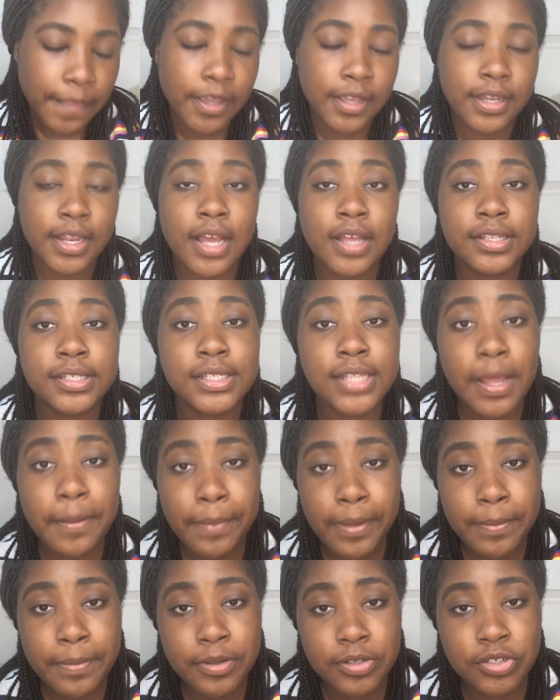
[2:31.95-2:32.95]
Now, some
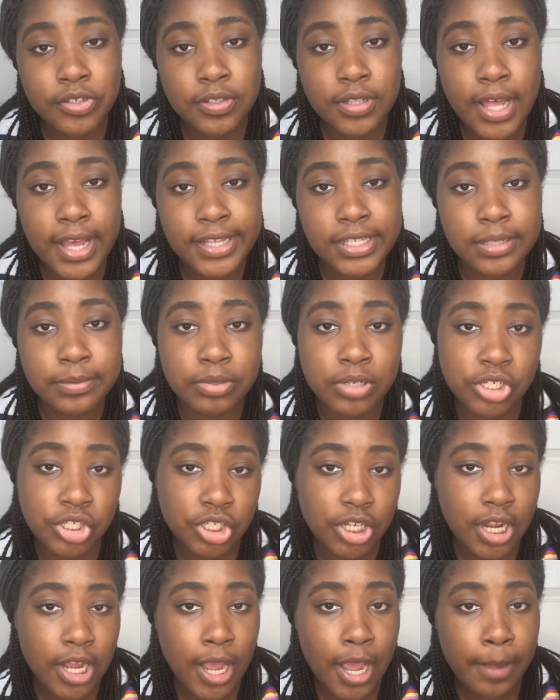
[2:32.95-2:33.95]
people do like to brush
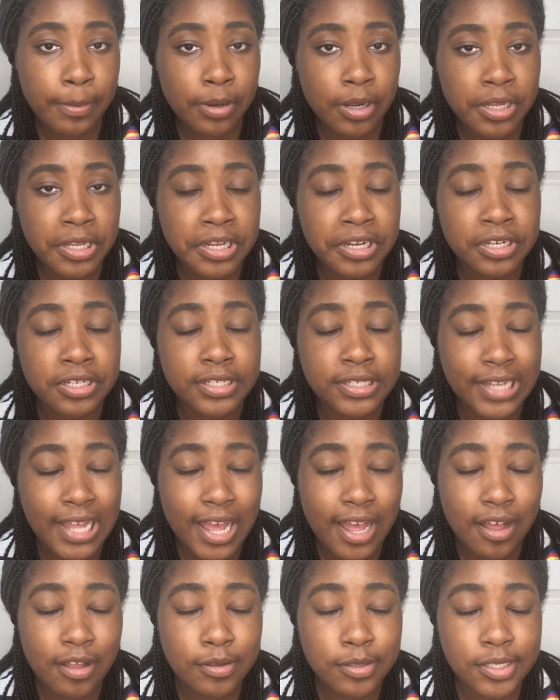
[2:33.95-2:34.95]
their eyebrow hairs
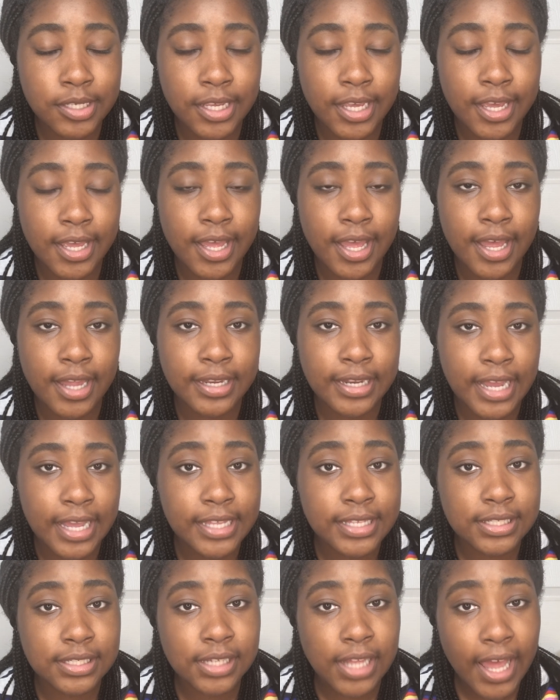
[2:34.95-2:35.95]
down to get a
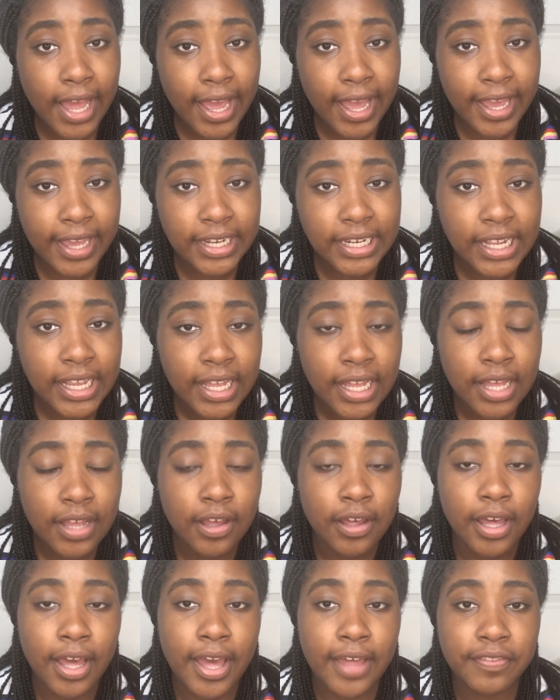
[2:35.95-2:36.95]
nice line
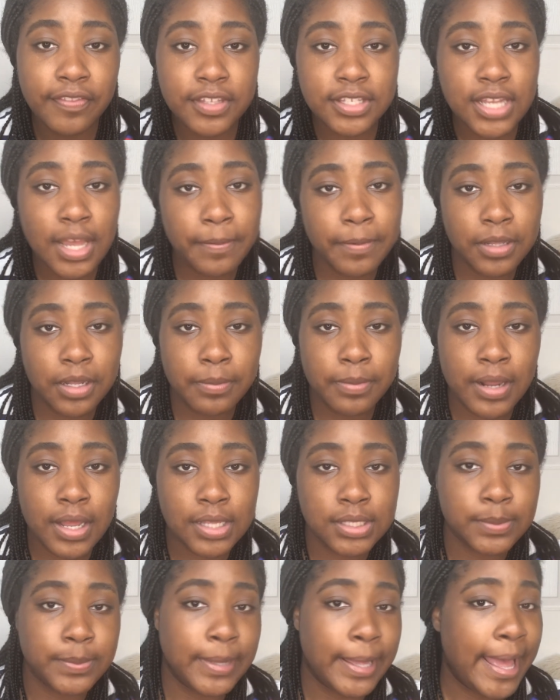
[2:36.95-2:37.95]
at the top of their
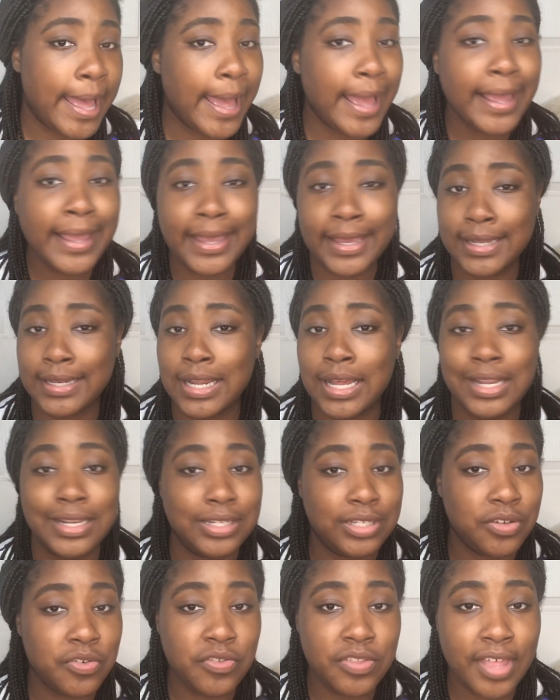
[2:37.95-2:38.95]
brows, but I
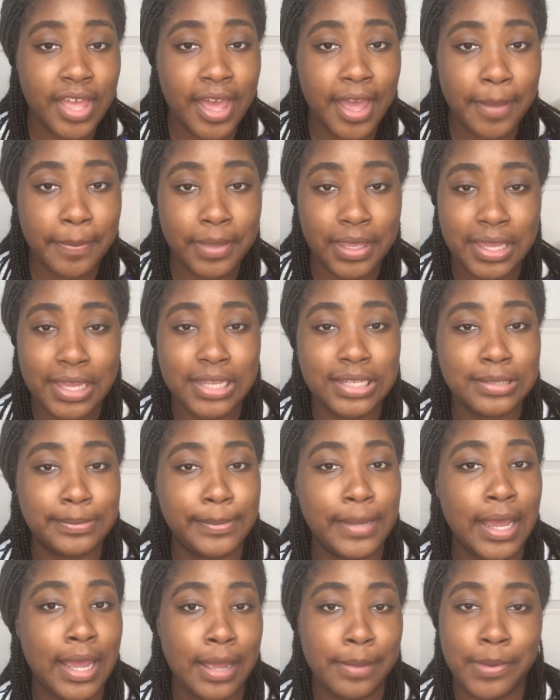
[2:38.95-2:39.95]
cannot do that because
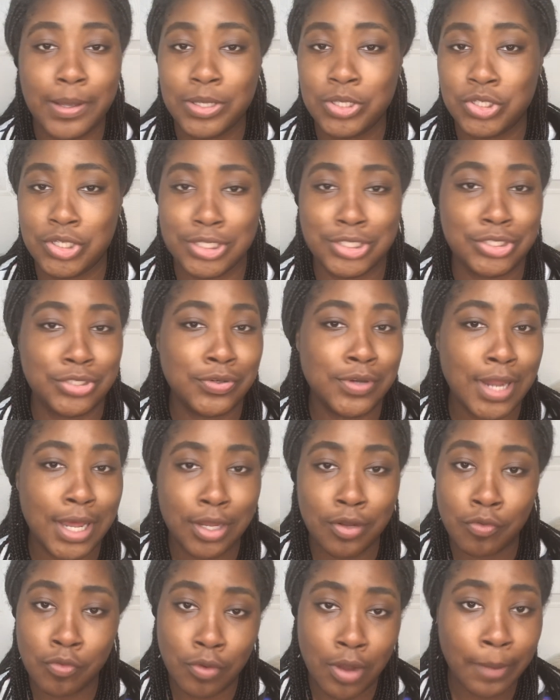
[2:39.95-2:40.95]
my eyebrows just do
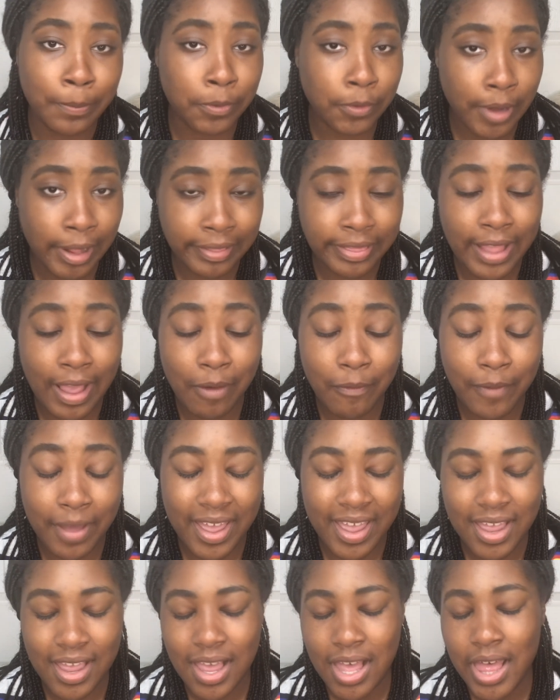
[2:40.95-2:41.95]
not cooperate that
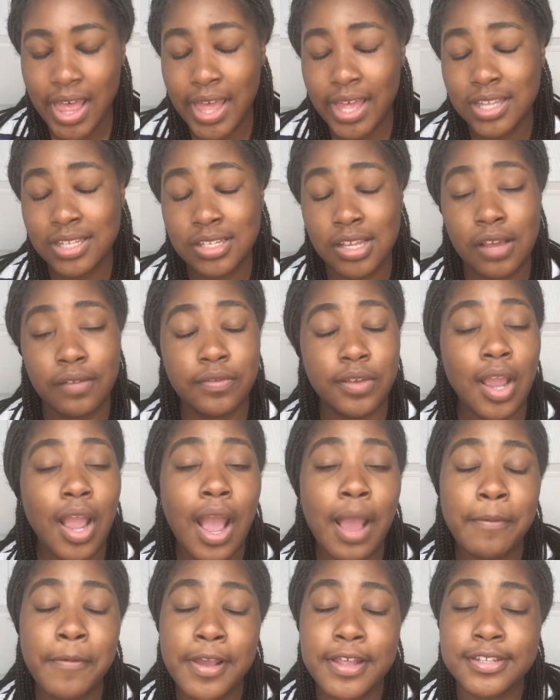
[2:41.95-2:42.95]
way. So if your
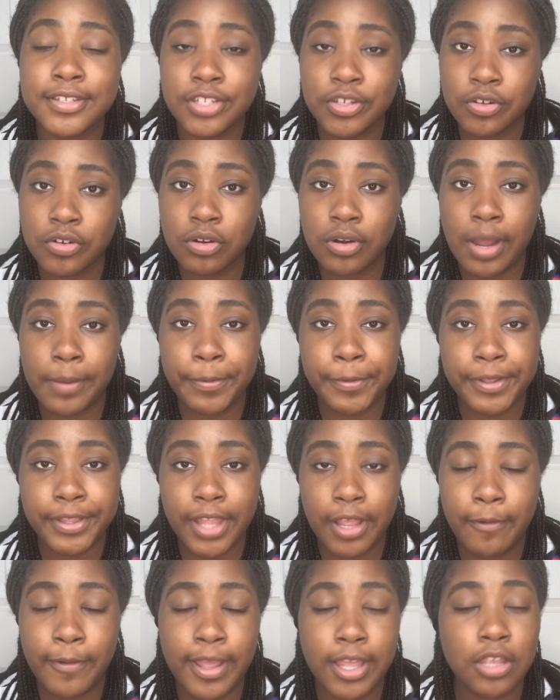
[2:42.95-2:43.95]
eyebrows do cooperate
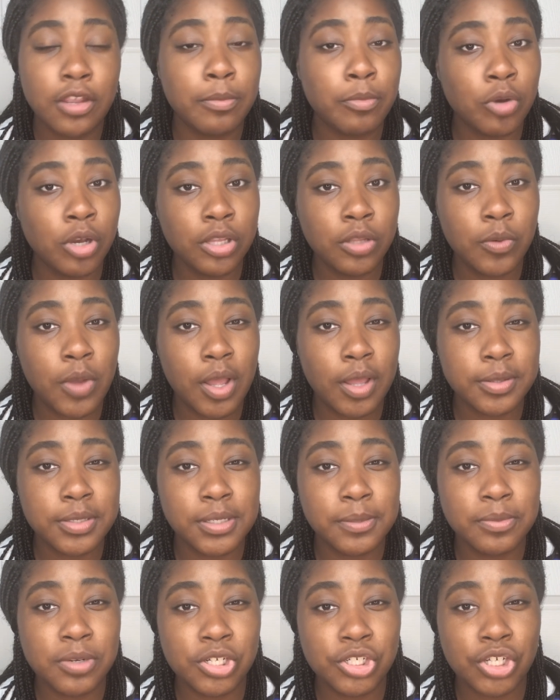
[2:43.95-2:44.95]
that way, you're more than welcome
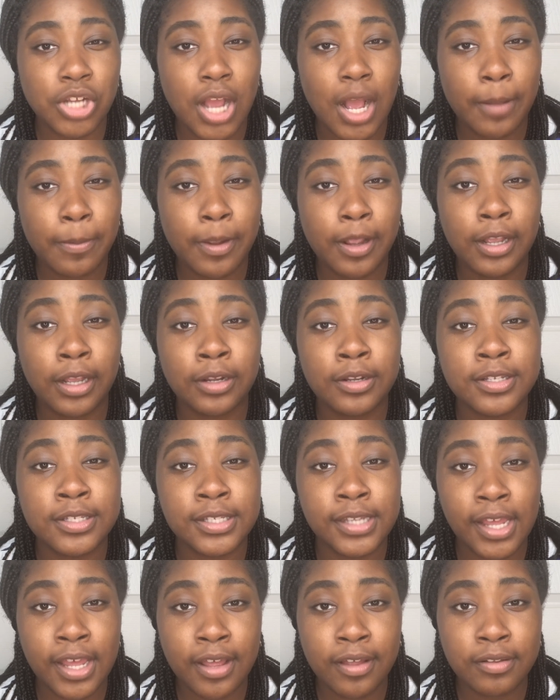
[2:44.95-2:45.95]
to brush your eyebrow hairs
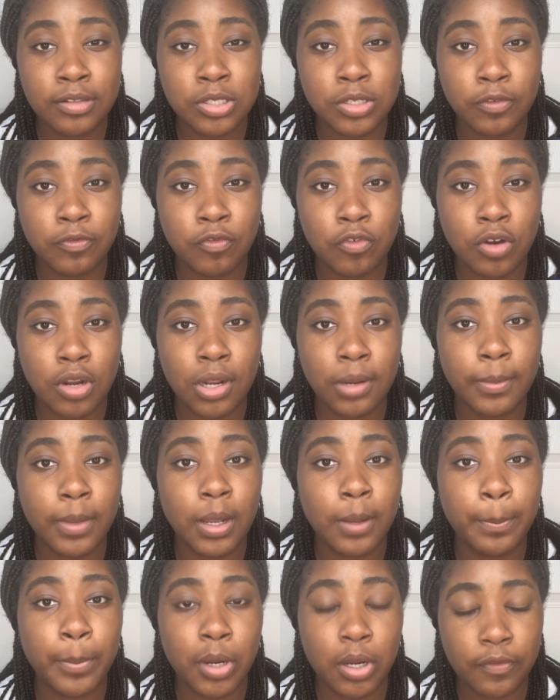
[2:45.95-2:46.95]
down to form
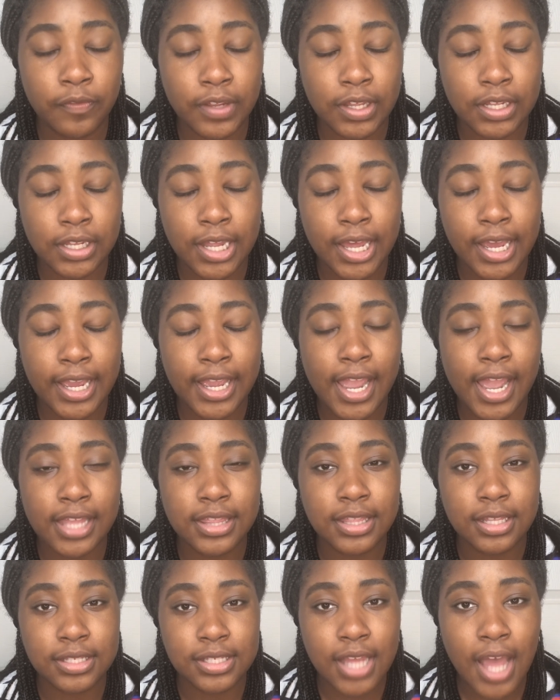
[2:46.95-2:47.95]
a perfect line
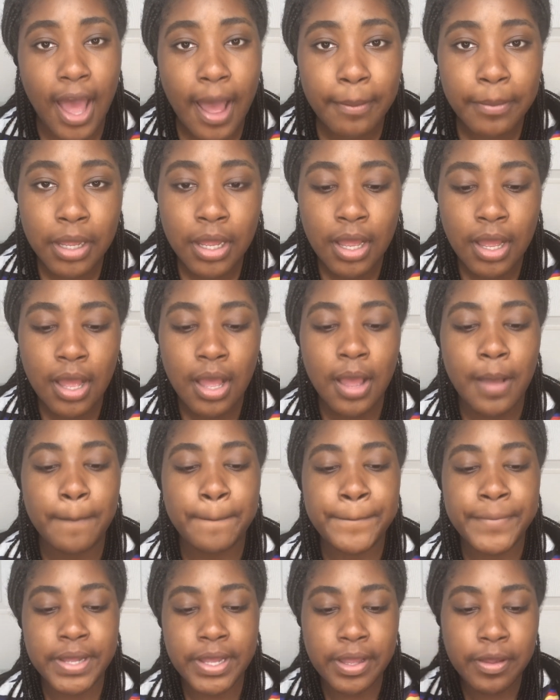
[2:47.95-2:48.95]
at the top.
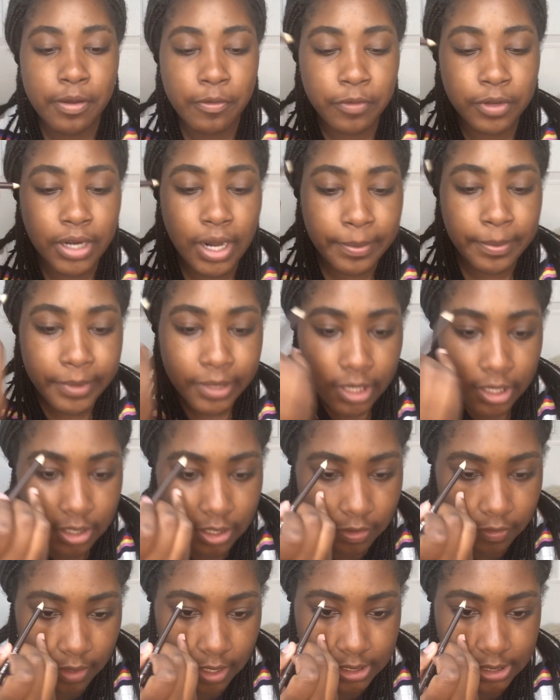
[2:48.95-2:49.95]
But what I'm going to
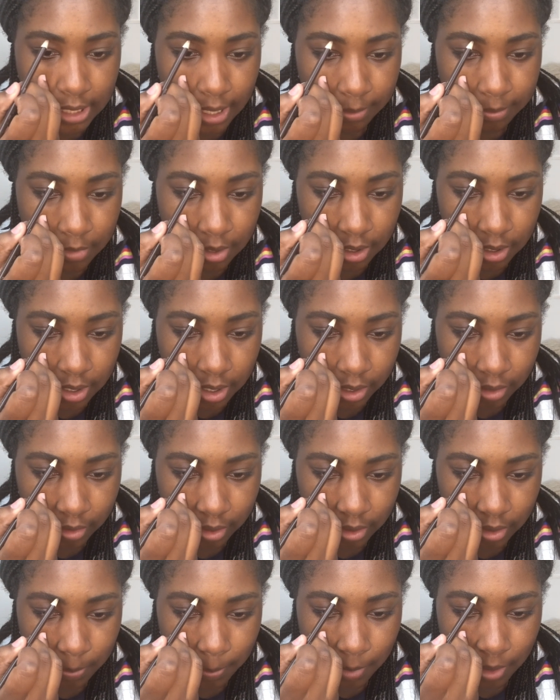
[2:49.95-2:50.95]
do is I'm going to go
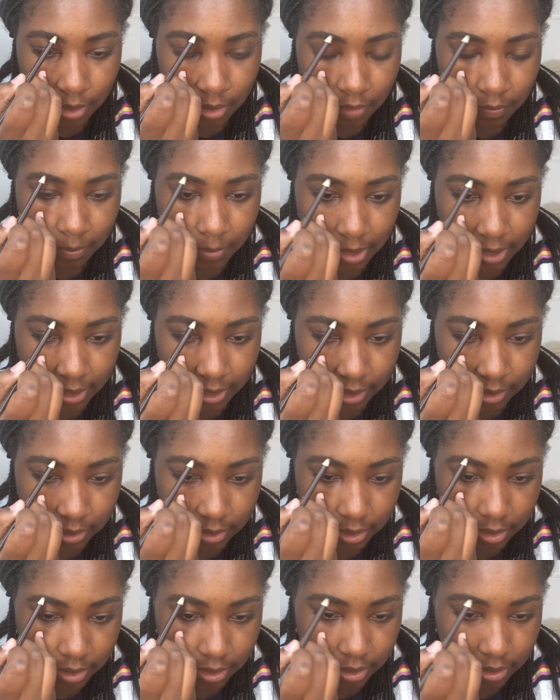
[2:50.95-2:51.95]
in the middle of my
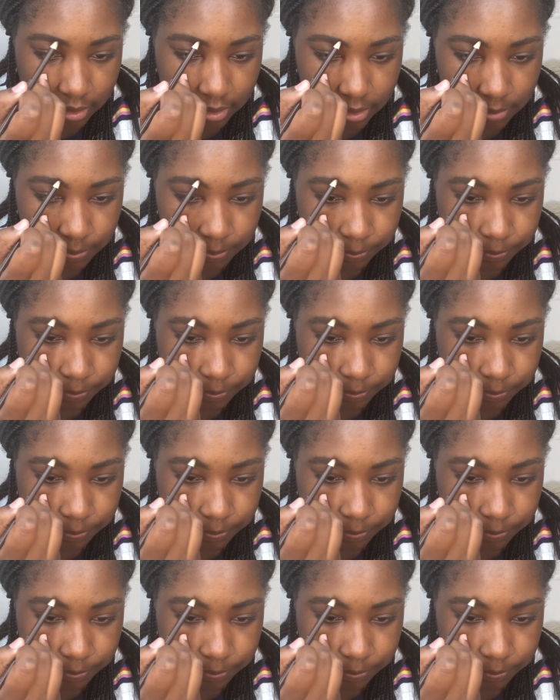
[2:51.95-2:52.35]
hairs